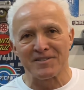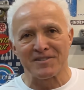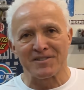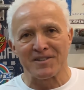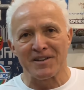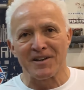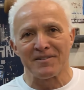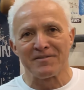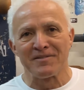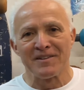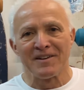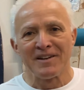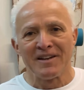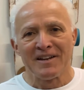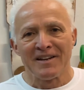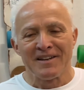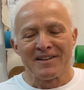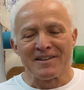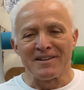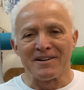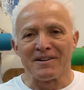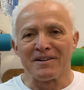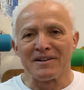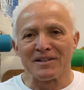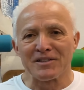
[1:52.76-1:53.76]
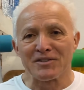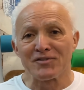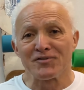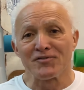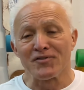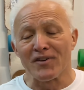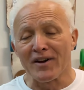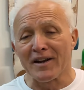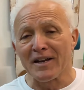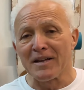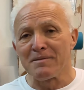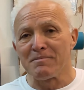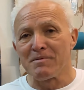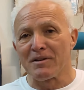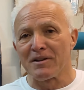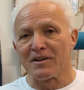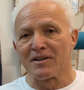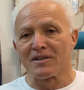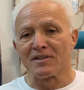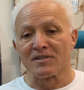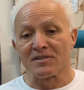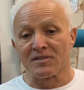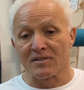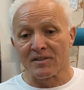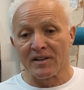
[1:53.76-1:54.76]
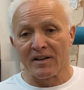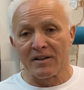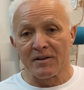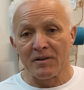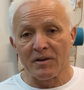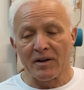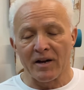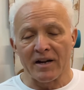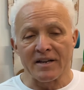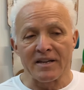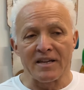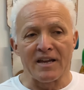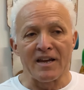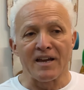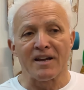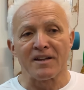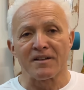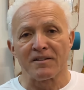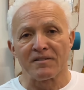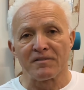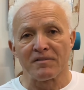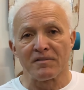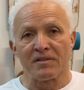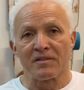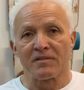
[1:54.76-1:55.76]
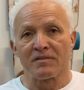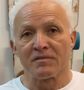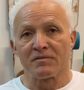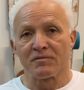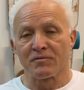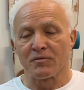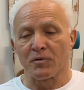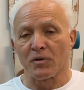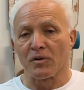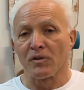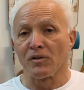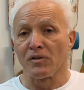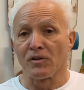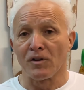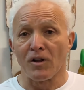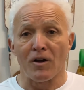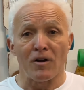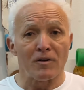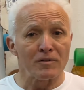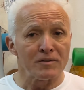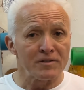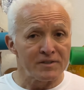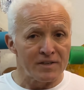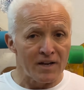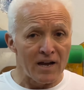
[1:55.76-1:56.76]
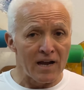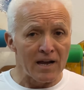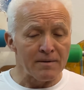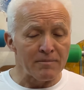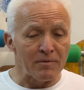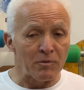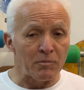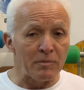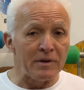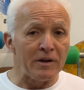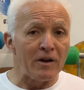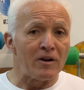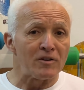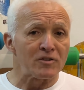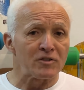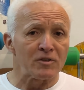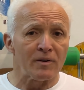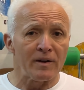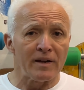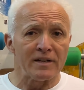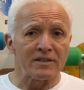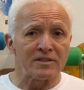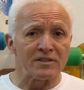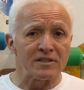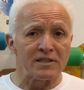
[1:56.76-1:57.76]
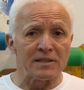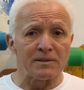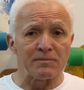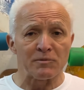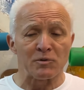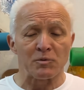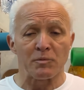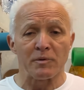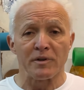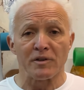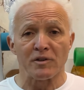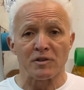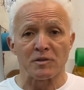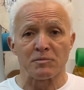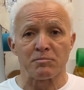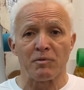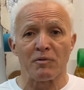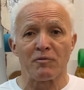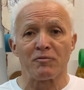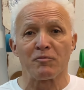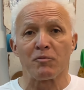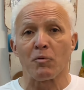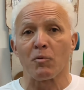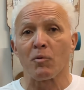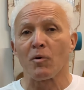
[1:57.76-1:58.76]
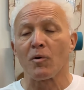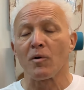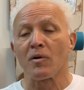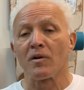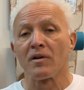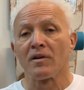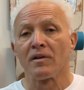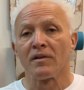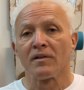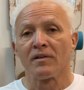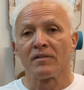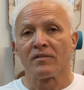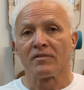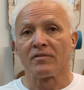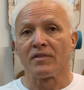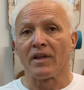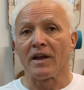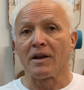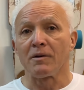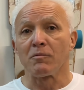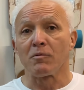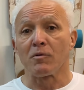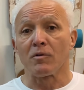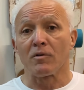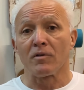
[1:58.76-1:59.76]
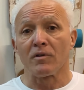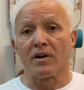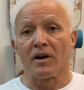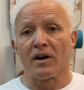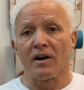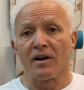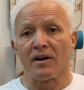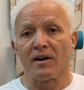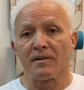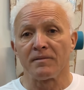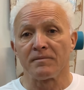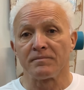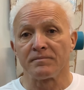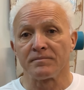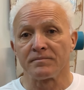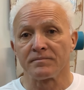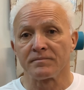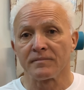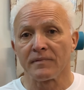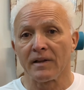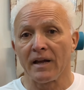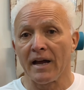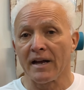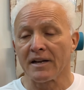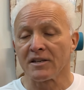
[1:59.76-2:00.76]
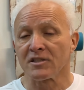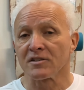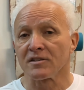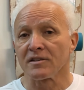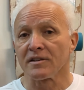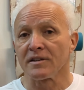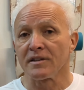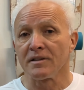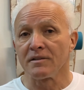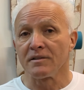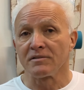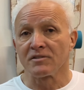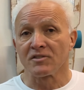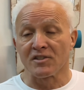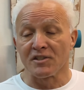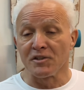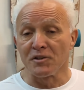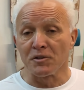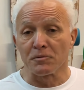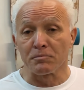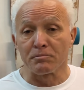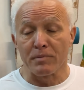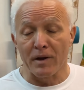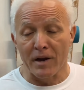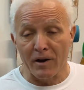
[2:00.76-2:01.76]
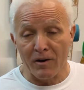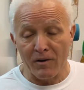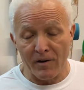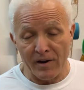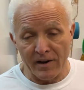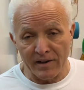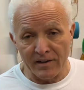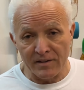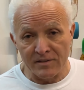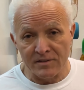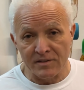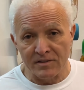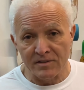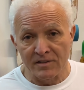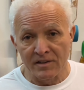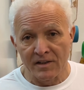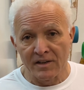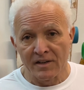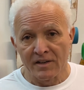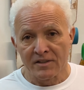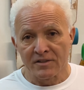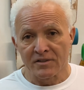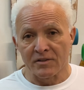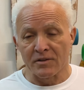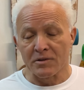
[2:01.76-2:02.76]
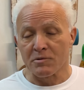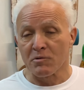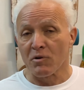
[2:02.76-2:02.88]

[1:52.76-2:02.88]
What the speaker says: stuff, it's funny because, again, for a long time, and we also had Sims wheels before they were actually sealed bearings. So they